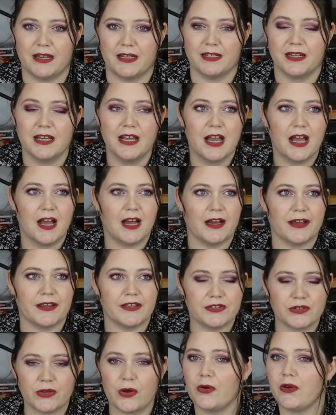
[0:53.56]
palette. I
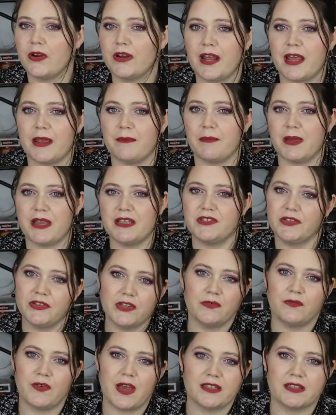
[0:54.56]
saw it, and based on
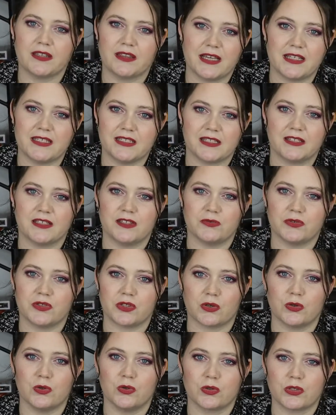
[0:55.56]
the fact that they said that it was
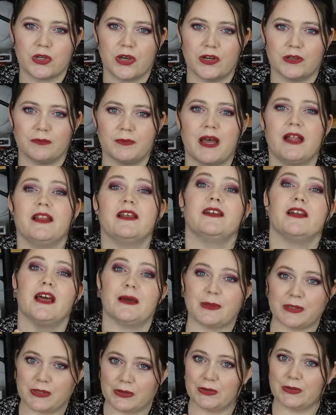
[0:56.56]
a cool tone palette and
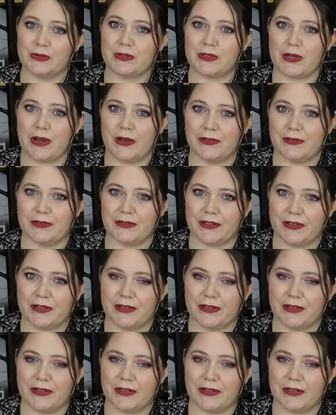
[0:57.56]
I'm a cool tone